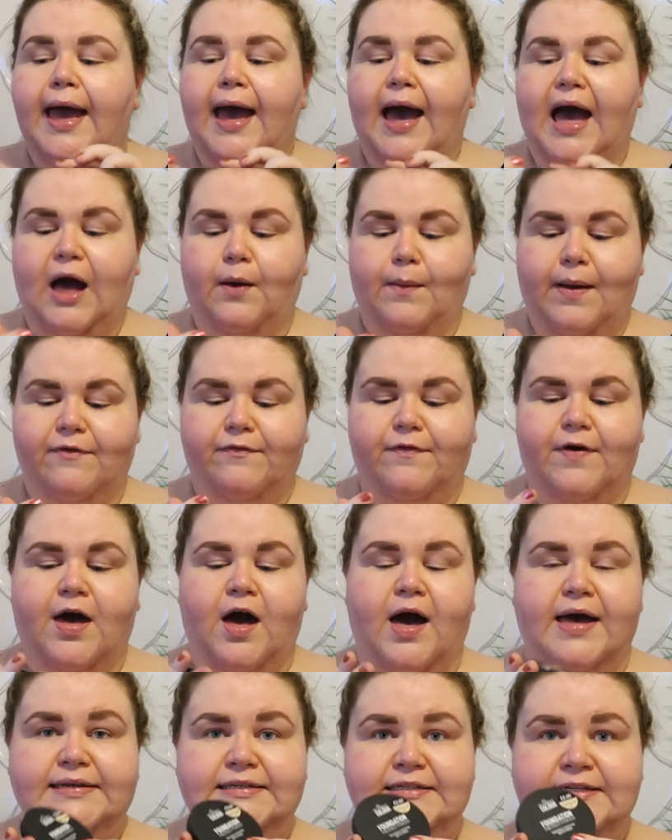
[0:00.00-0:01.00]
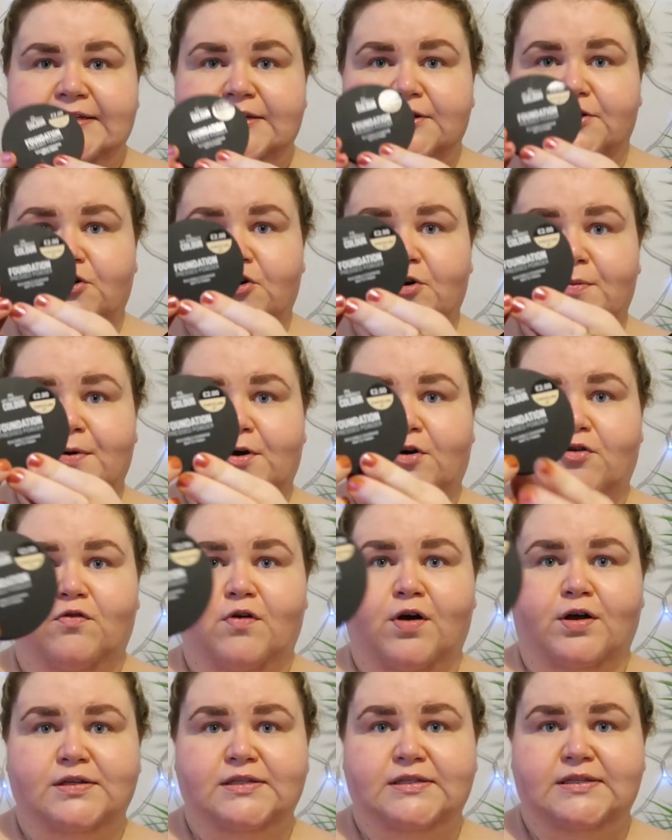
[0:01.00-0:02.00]
However, I did come
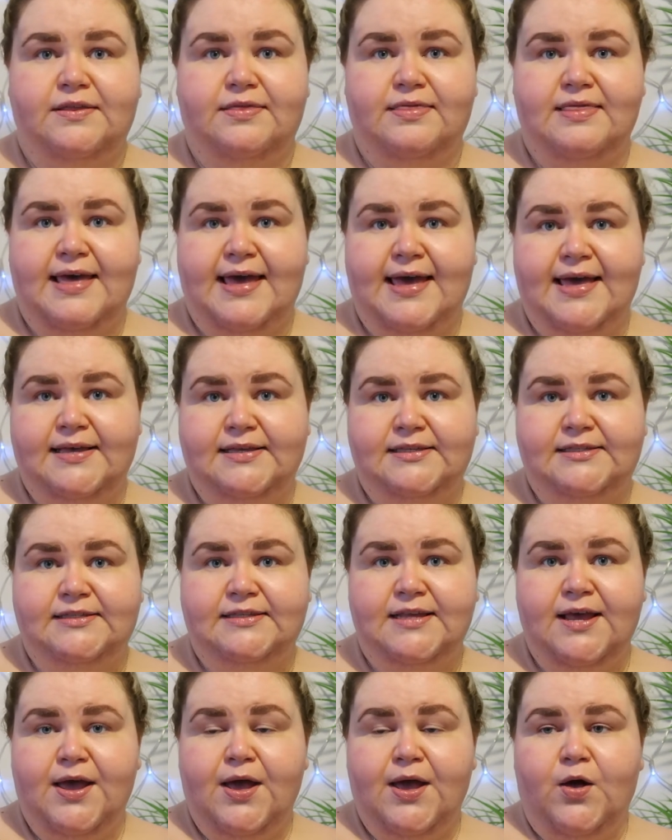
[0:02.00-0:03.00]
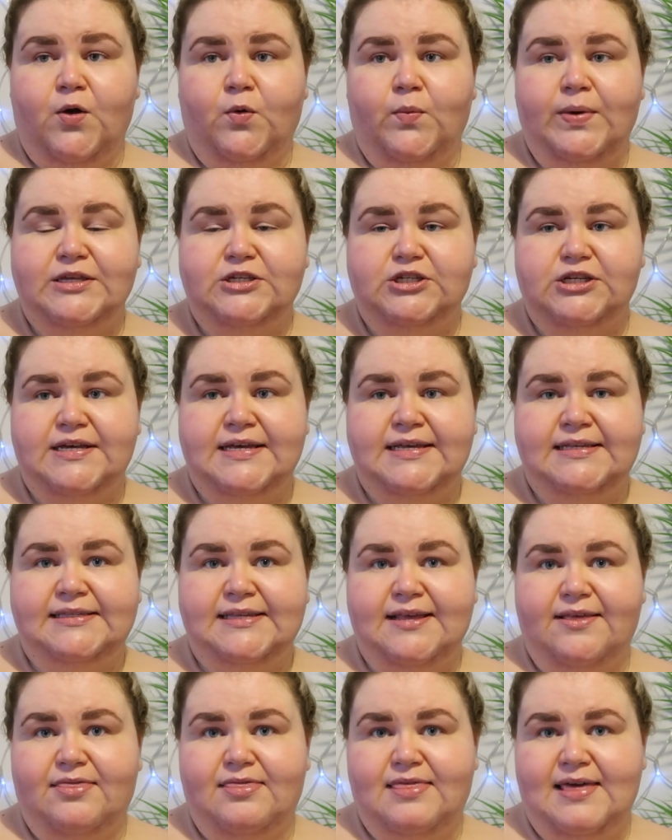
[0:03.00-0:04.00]
across this, which is
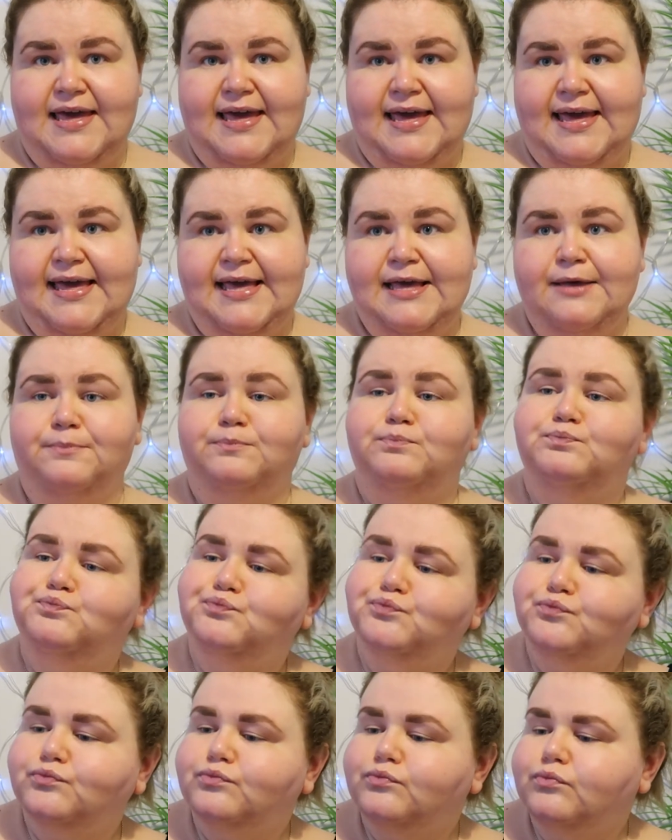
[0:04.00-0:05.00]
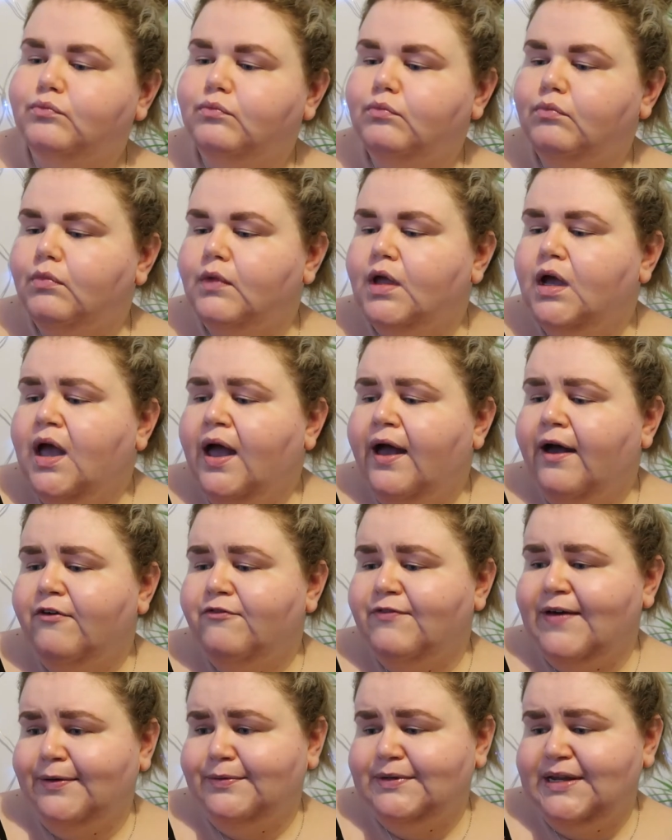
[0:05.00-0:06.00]
the
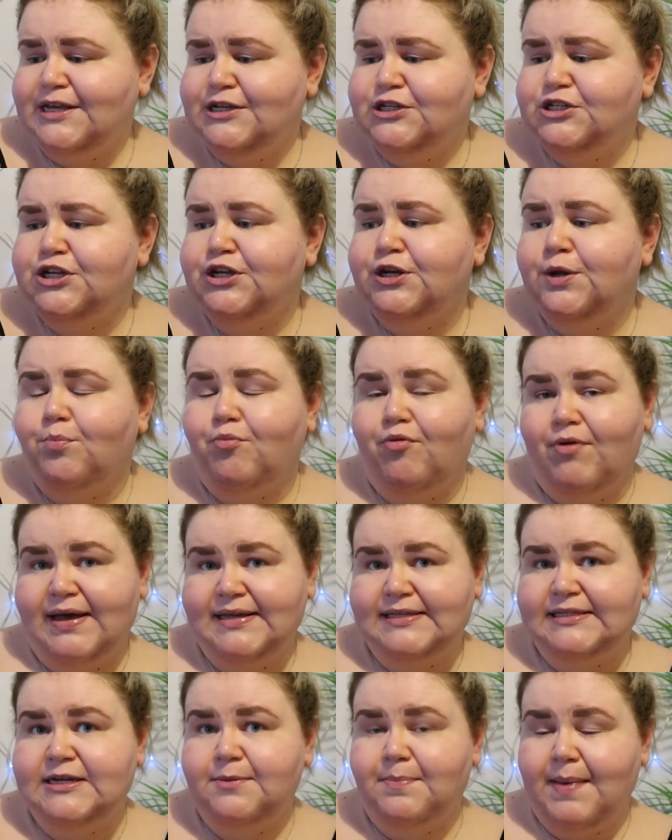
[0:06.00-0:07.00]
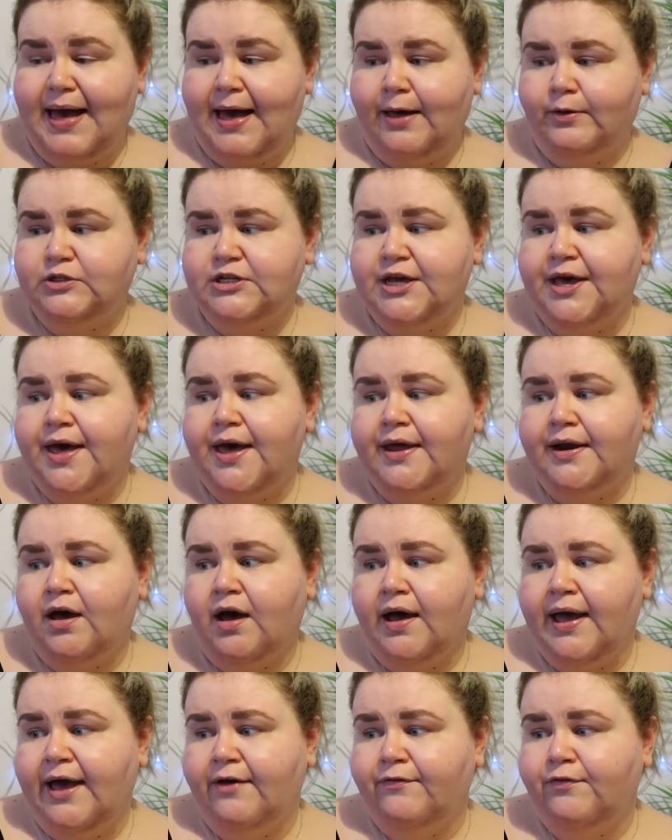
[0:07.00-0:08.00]
foundation pressed powder, and
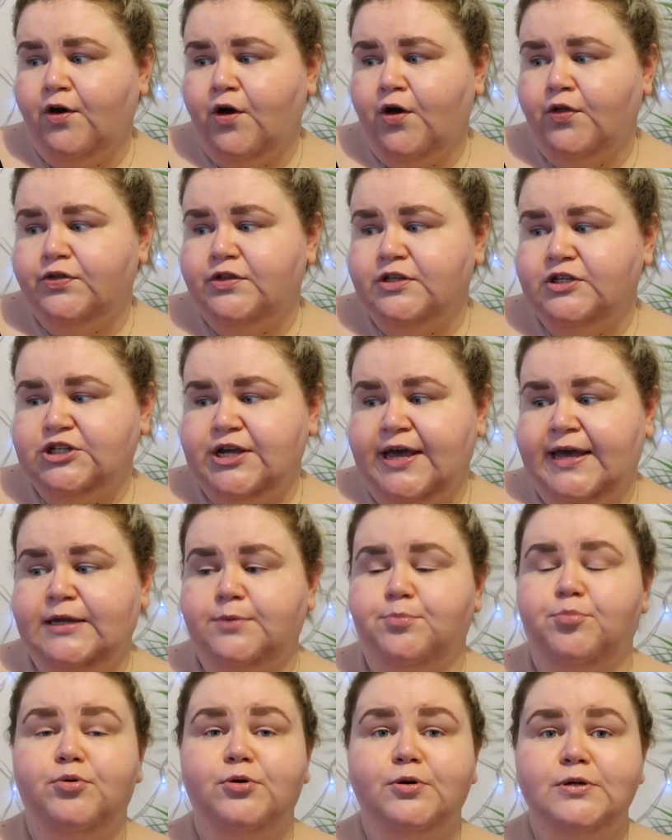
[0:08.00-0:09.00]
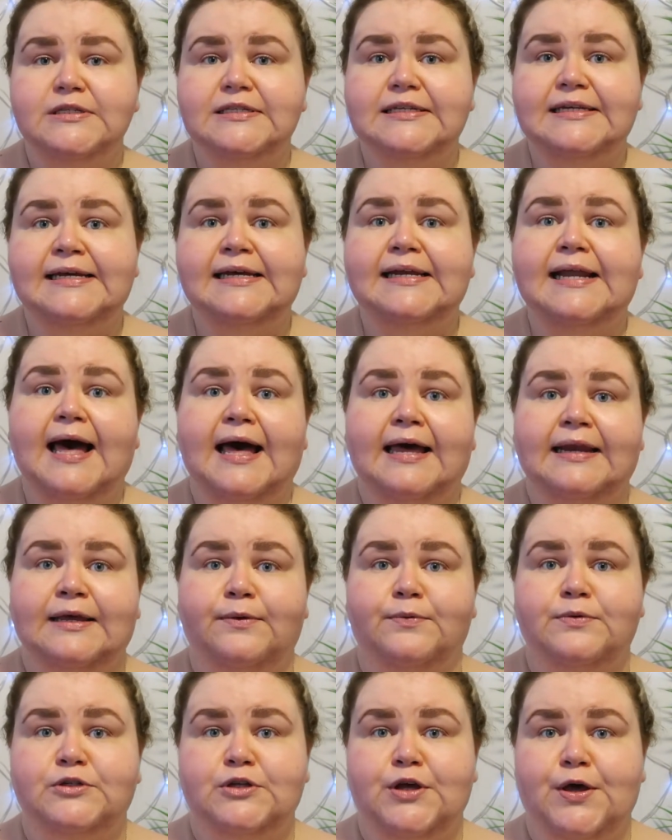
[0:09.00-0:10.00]
I have got the shade Porcelain, and
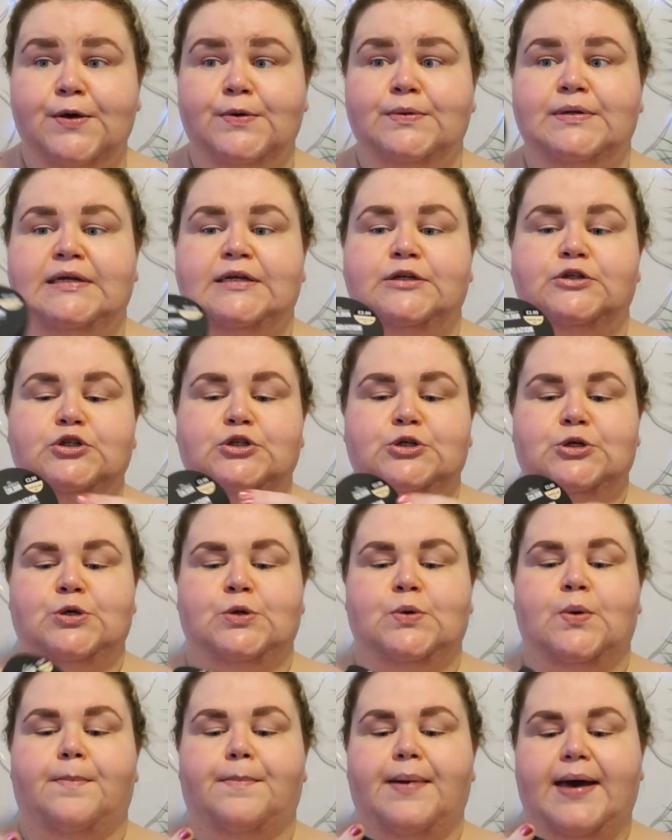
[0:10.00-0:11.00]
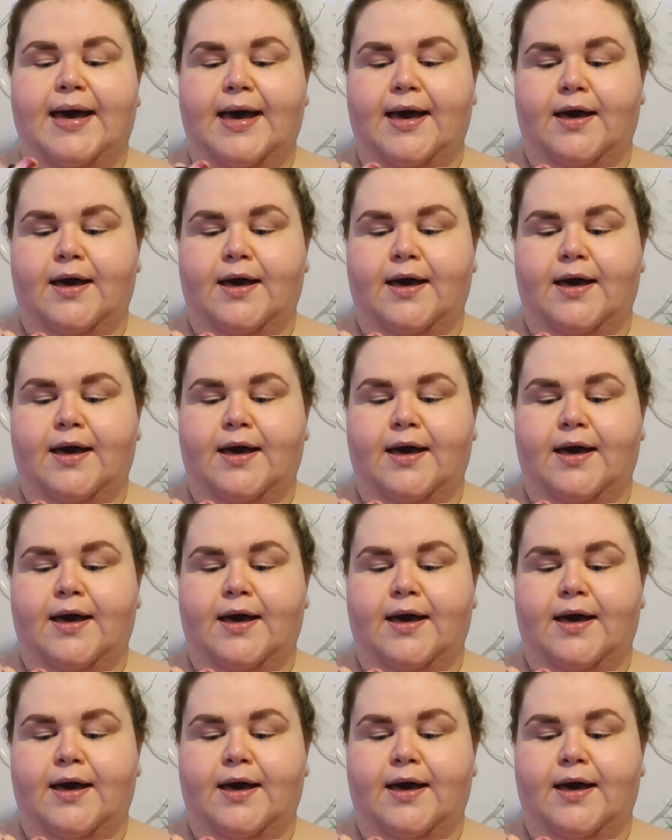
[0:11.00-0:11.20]
it was only £2.